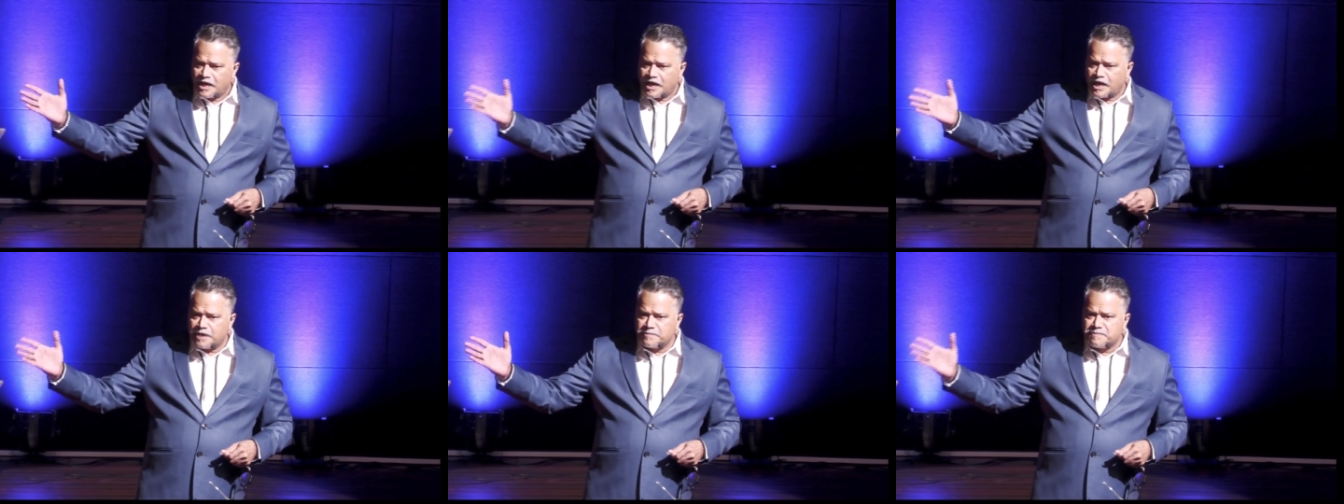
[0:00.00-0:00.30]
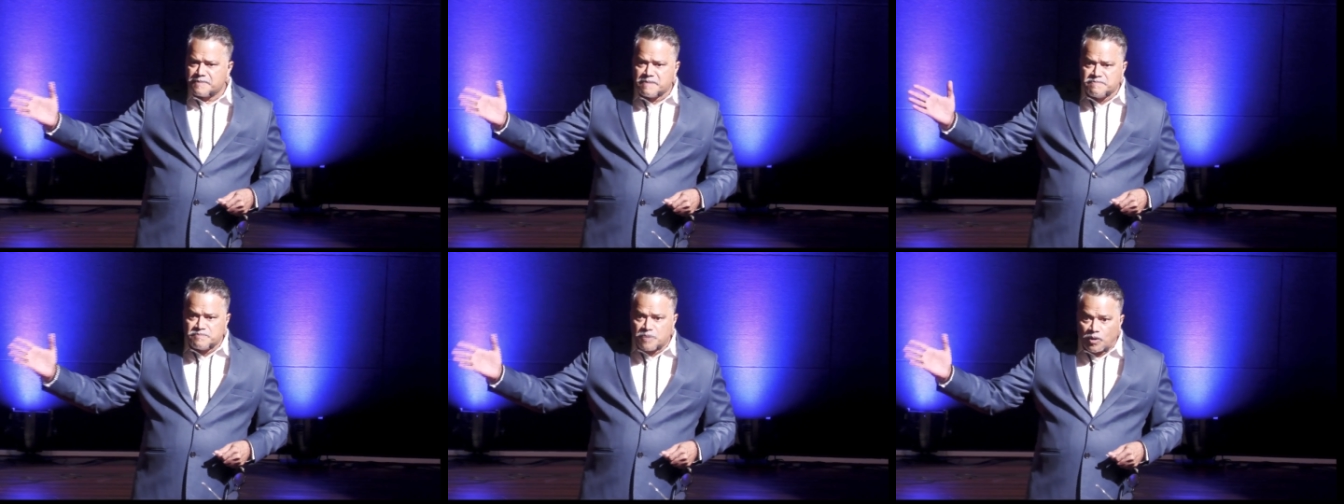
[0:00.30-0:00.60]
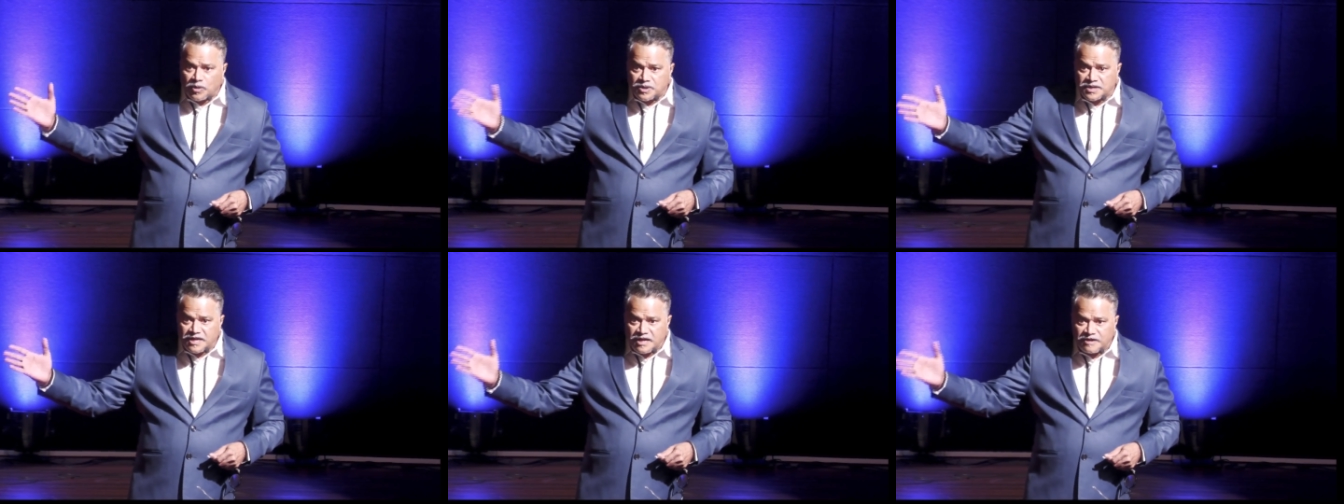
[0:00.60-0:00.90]

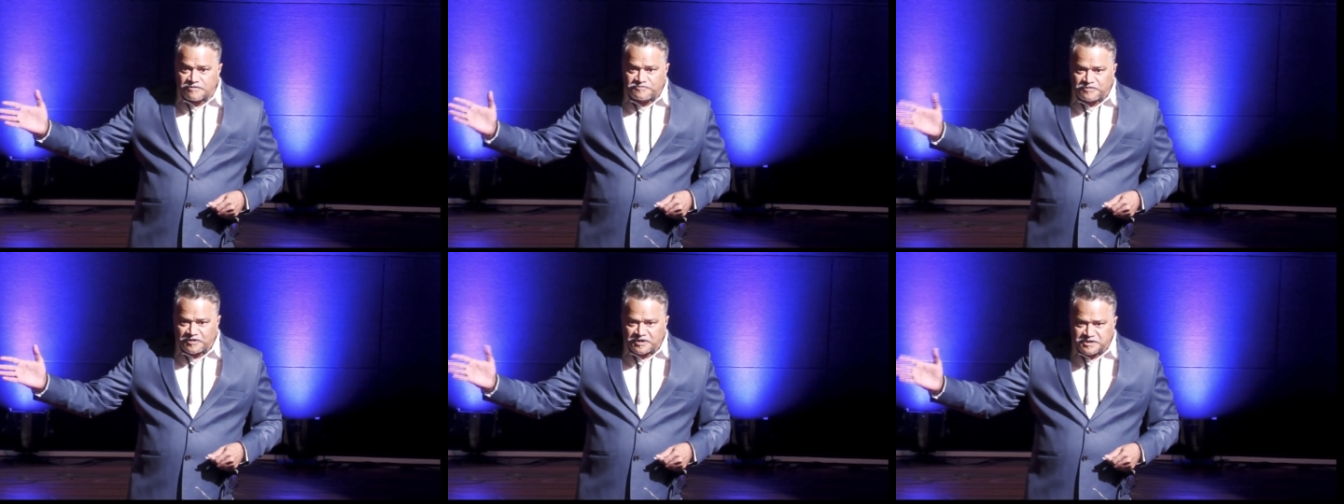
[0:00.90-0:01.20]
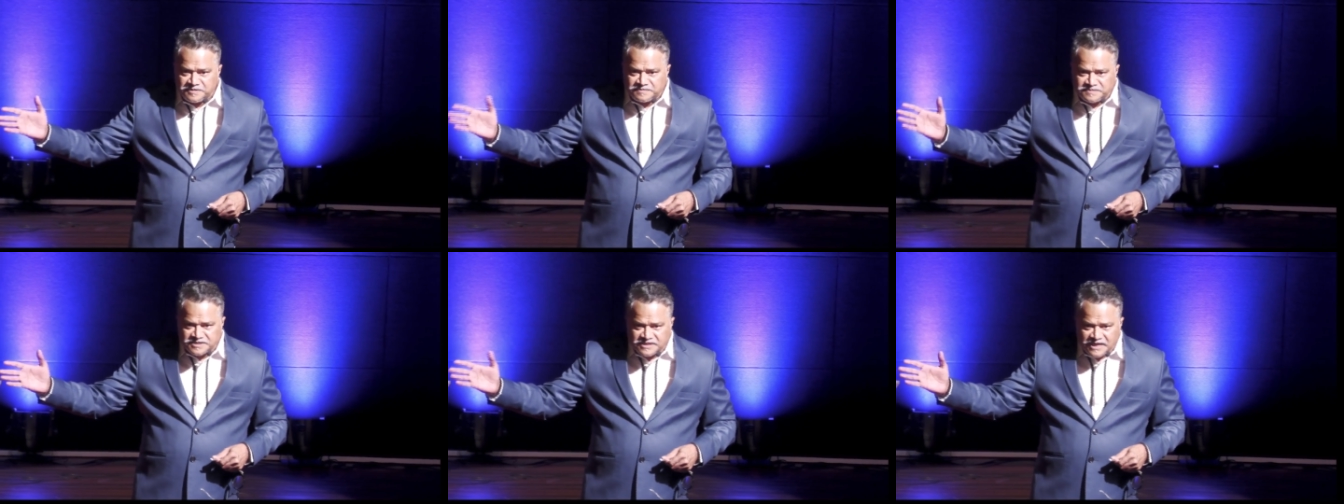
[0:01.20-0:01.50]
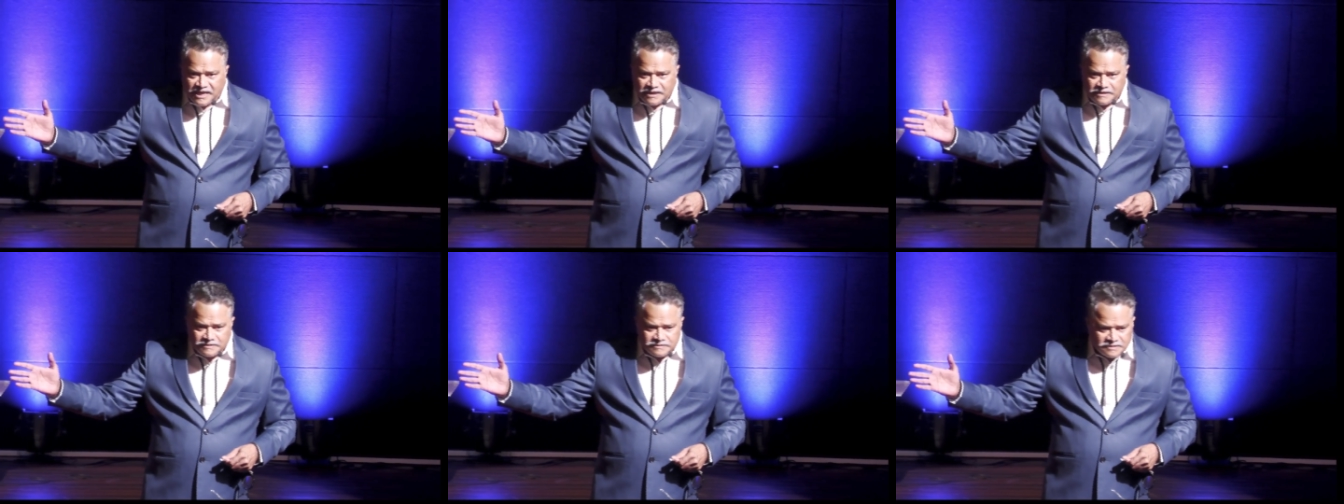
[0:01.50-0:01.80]
memorial for
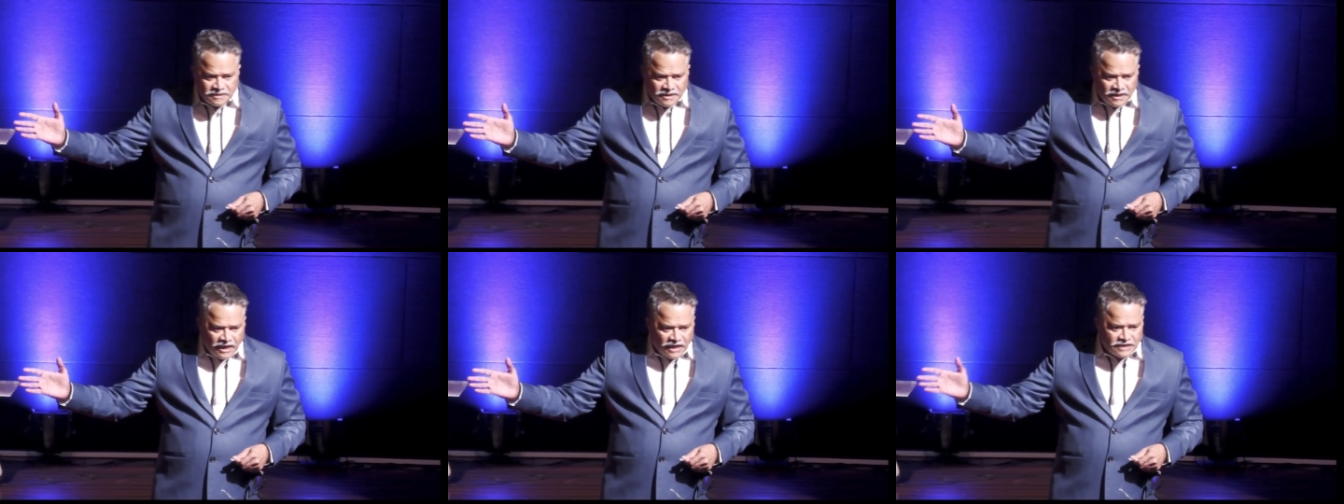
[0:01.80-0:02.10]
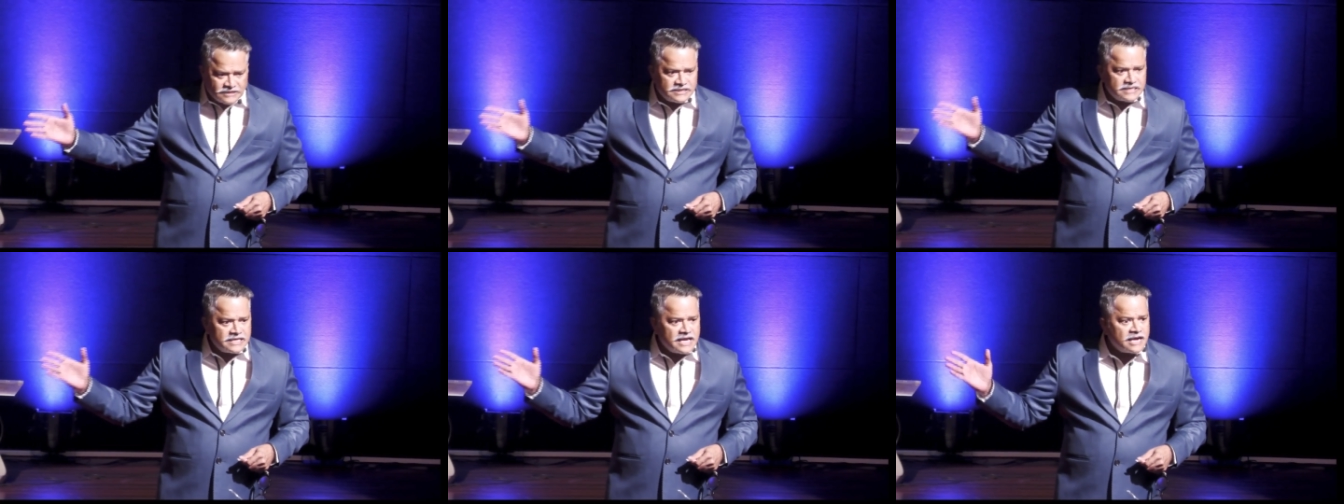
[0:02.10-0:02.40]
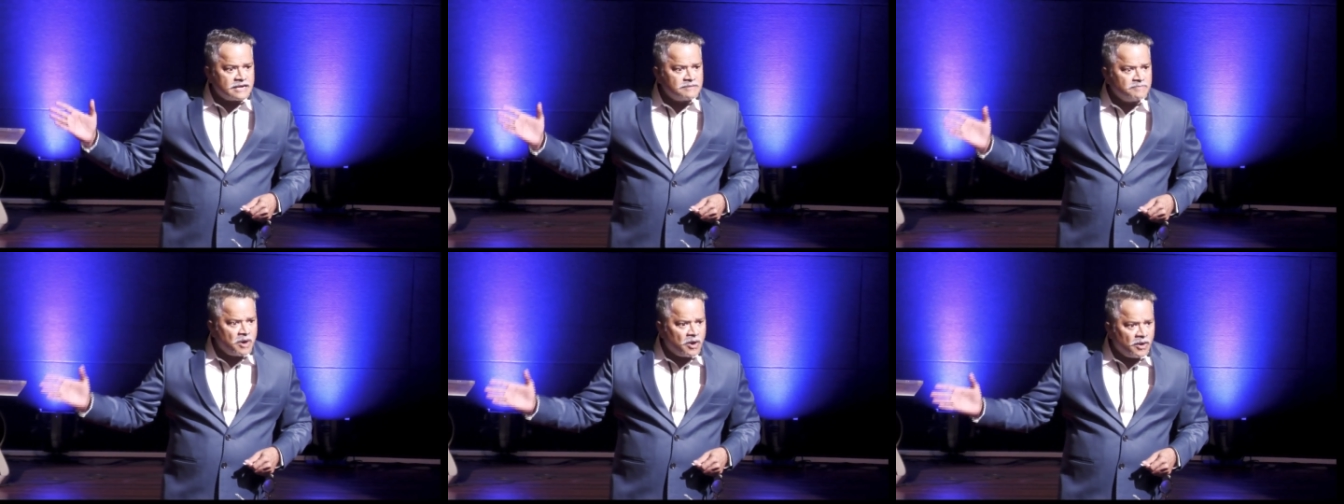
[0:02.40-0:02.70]
himself as a
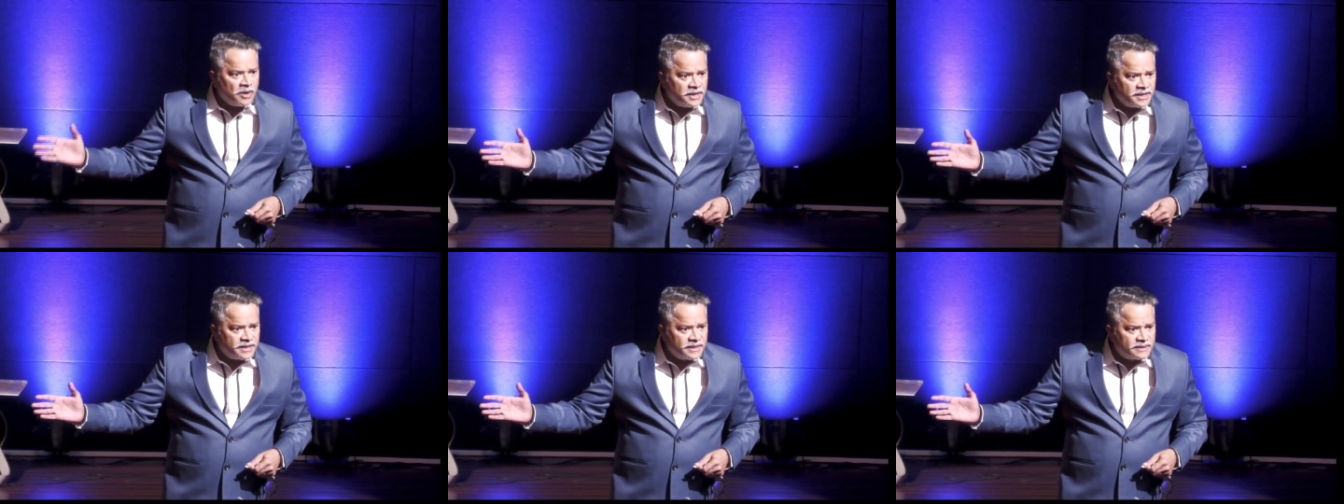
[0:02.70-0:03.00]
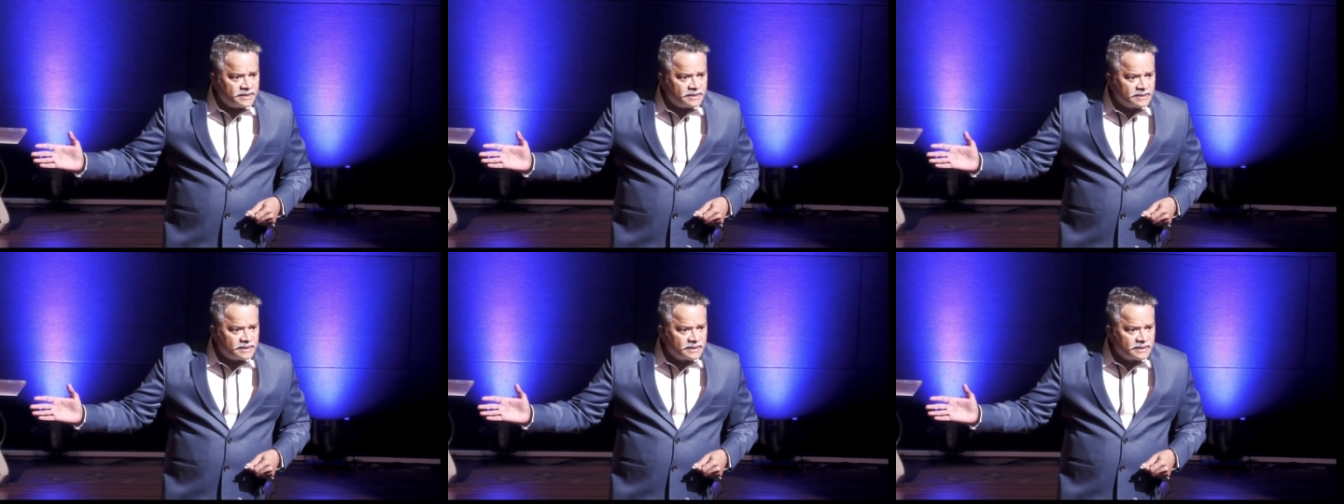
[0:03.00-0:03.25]
young boy.